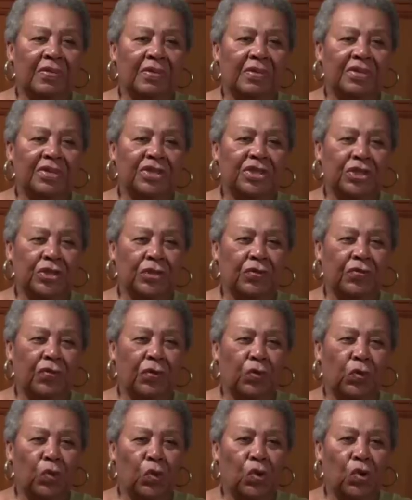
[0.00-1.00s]

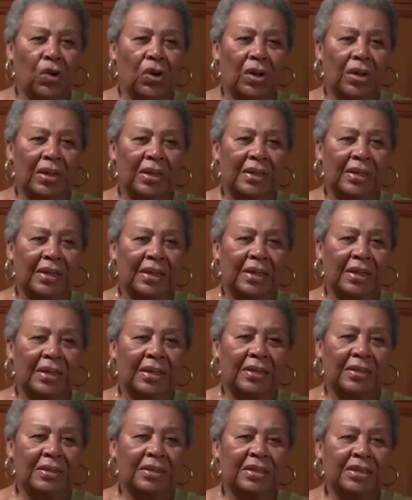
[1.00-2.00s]
civil war.
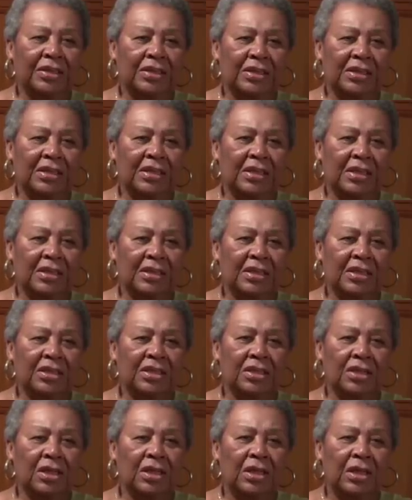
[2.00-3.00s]
Uh, this,
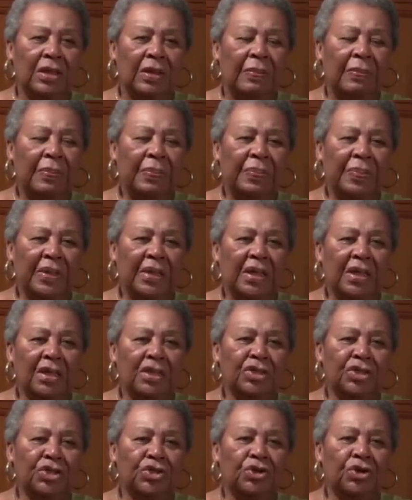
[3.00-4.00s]
this a
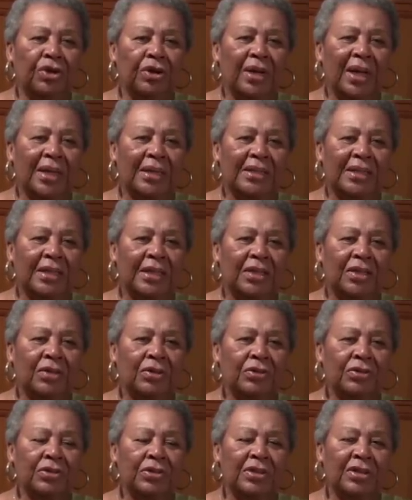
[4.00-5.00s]
big story out there.
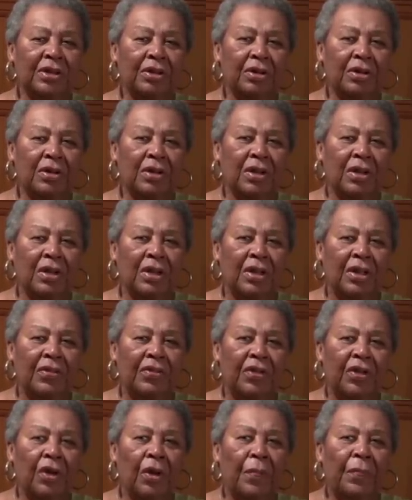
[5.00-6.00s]
Those, there.
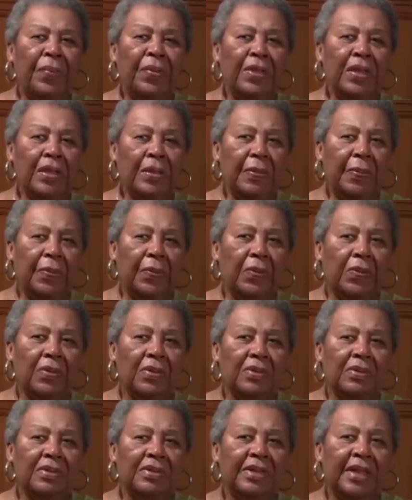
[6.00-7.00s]
There are
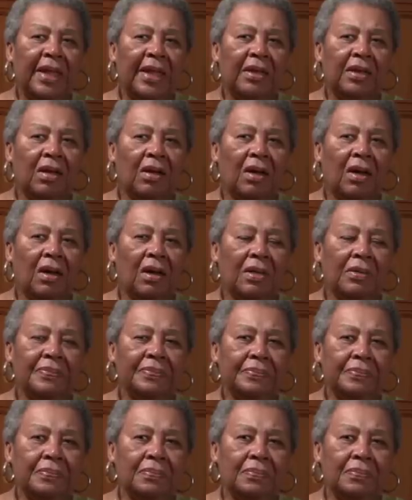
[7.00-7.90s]
people that are,